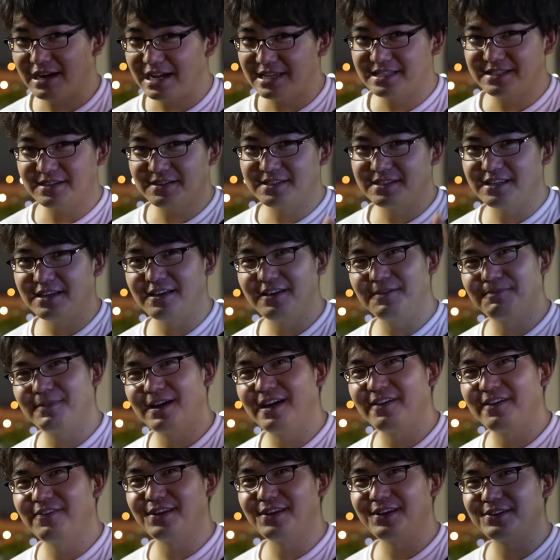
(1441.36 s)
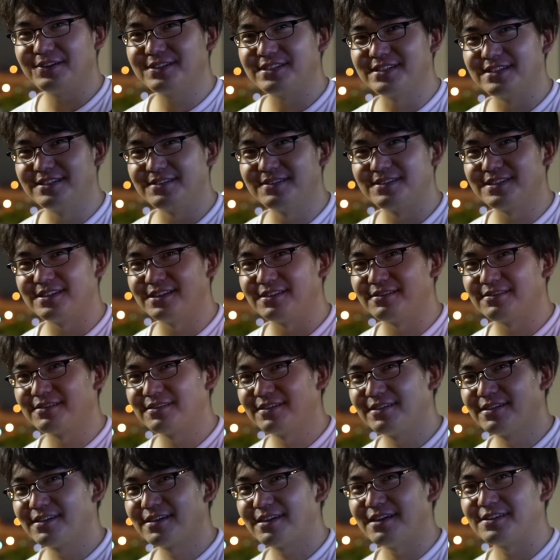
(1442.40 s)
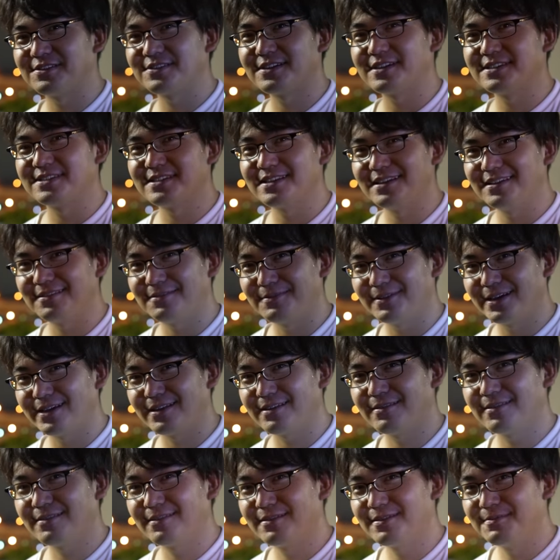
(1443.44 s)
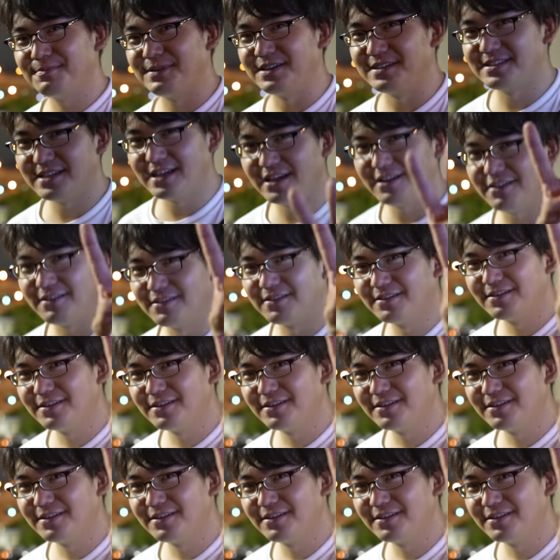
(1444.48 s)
guys, I'll see you in my videos too, so catch you guys later, right? Peace out.